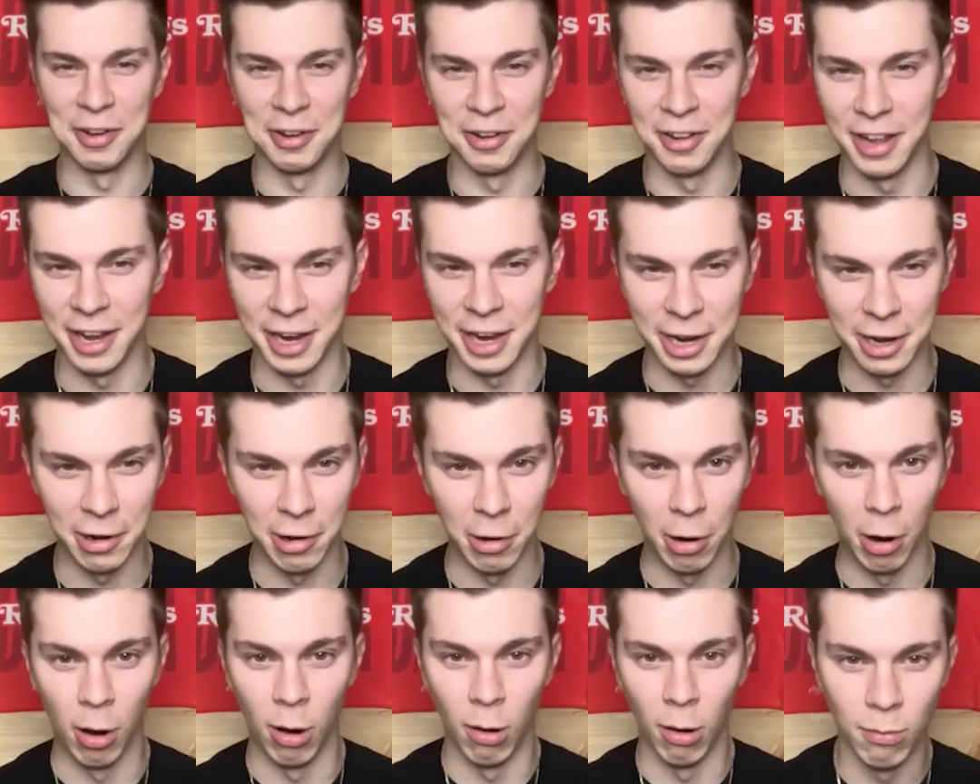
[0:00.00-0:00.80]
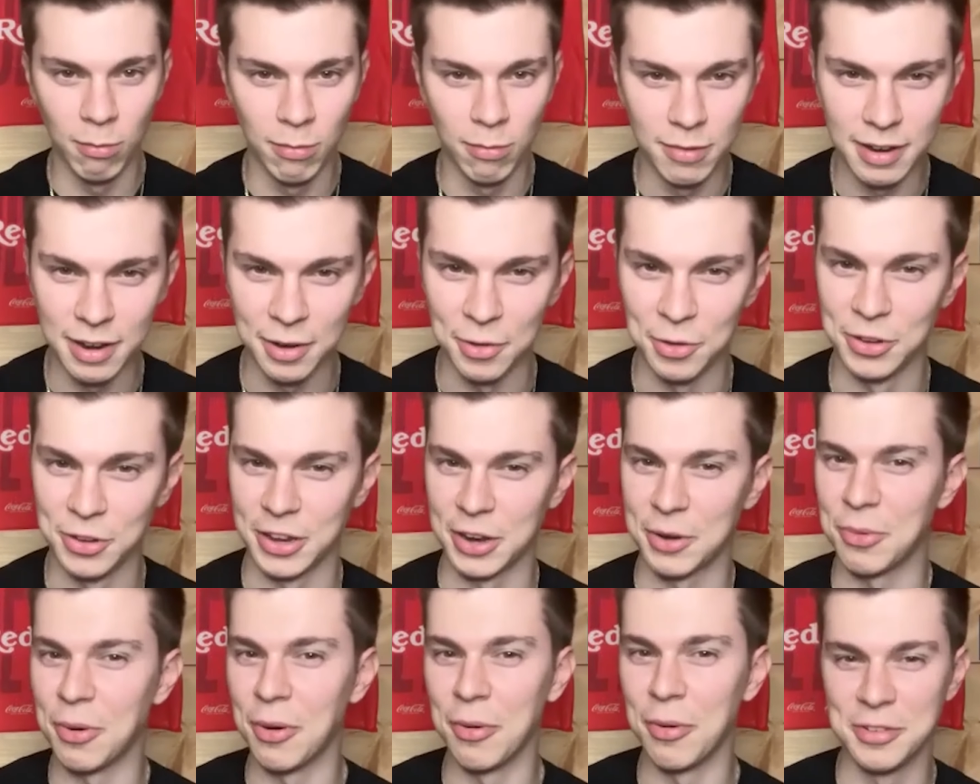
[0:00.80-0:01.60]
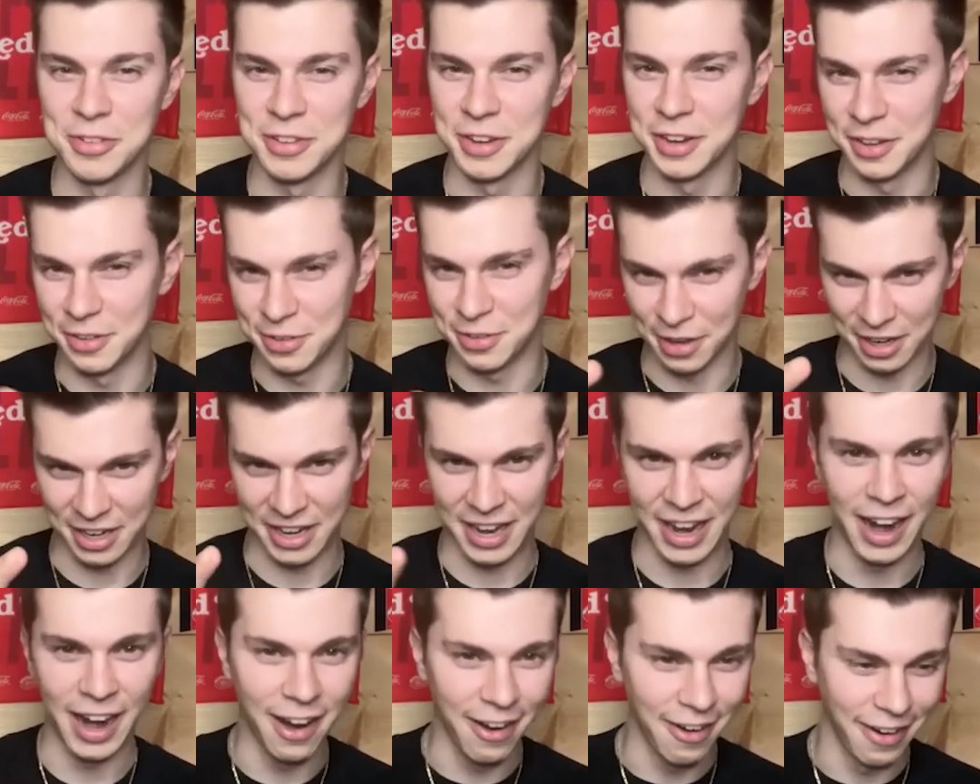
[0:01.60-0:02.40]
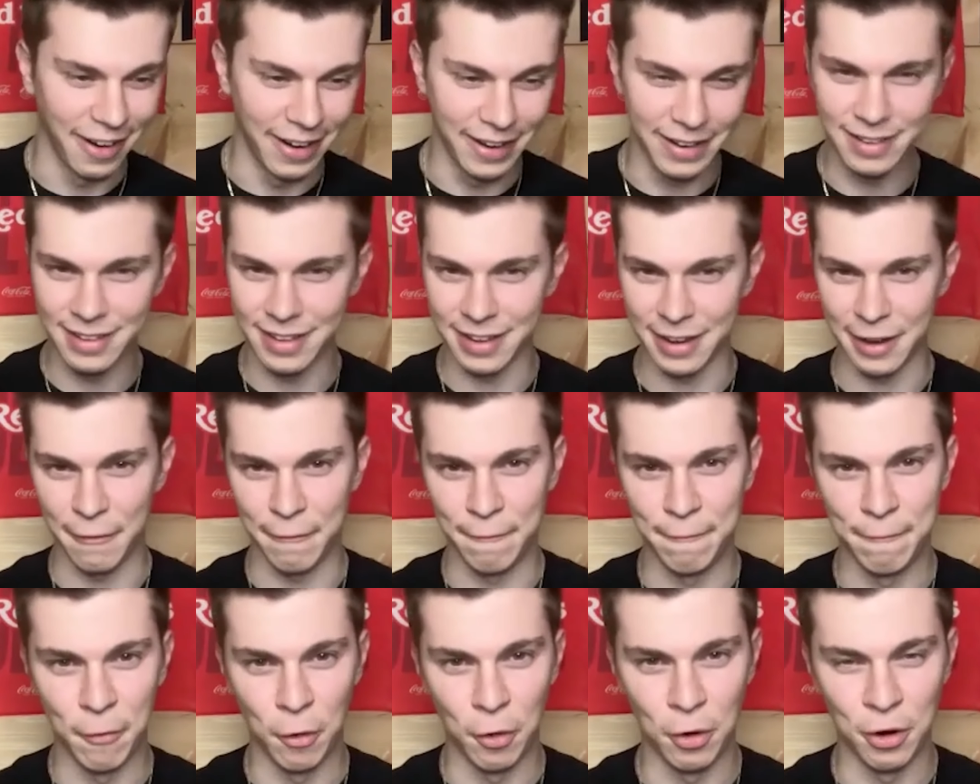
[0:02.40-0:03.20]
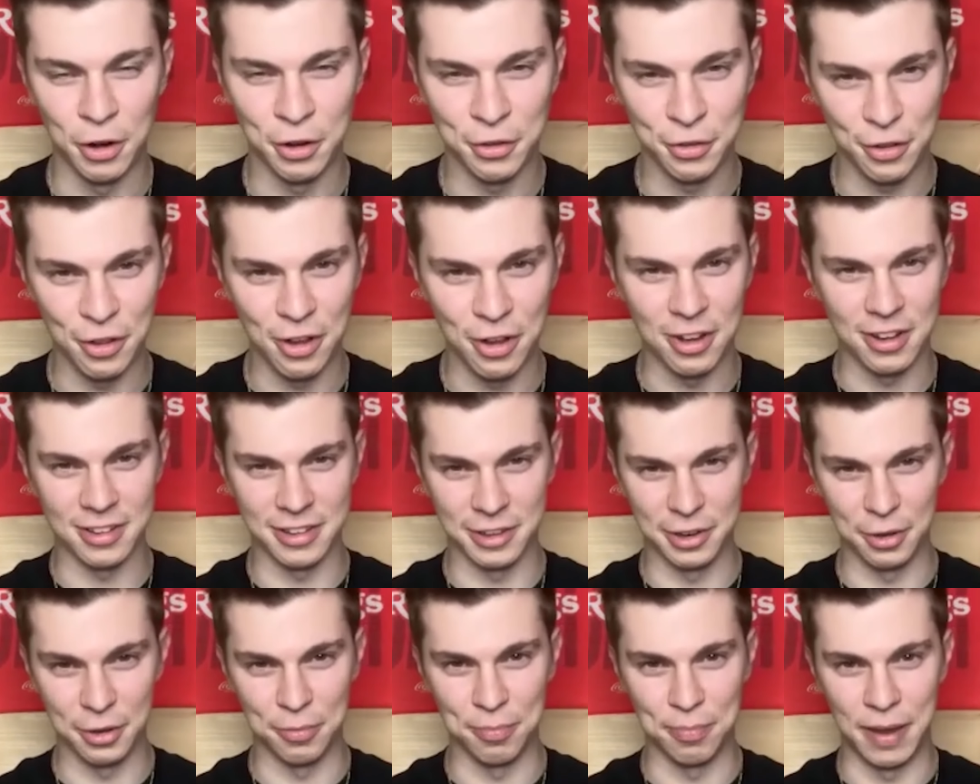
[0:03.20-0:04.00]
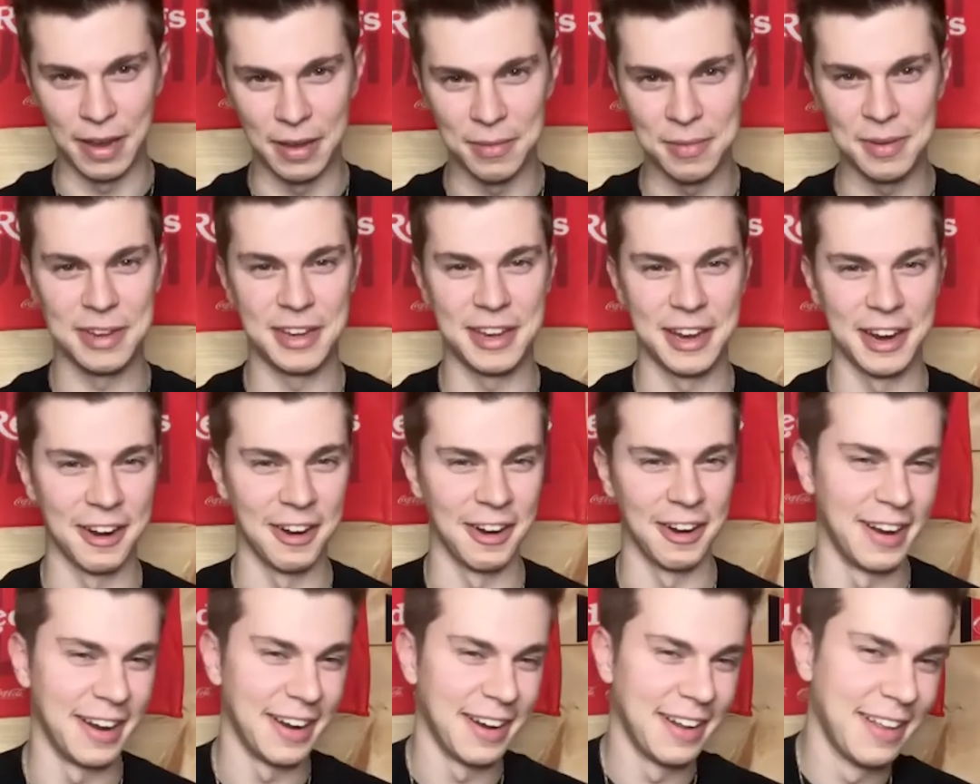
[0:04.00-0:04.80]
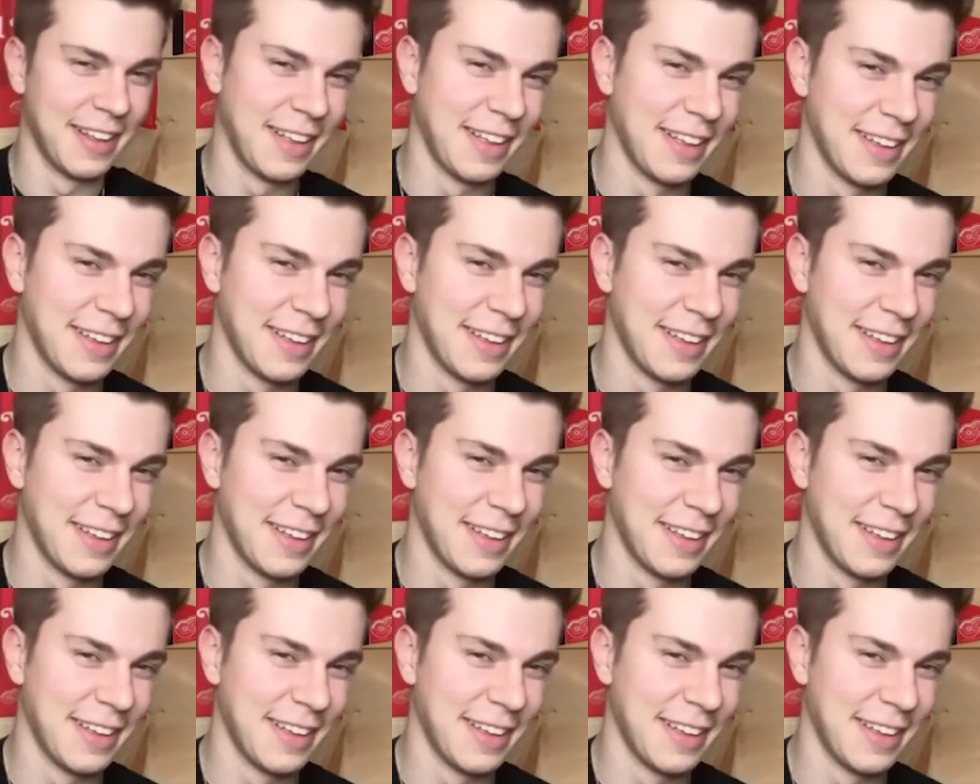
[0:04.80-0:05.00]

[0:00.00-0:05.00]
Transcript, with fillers: you're like, oh, it was like, what was it? It's a carrot, like a four inch long little baby carrot.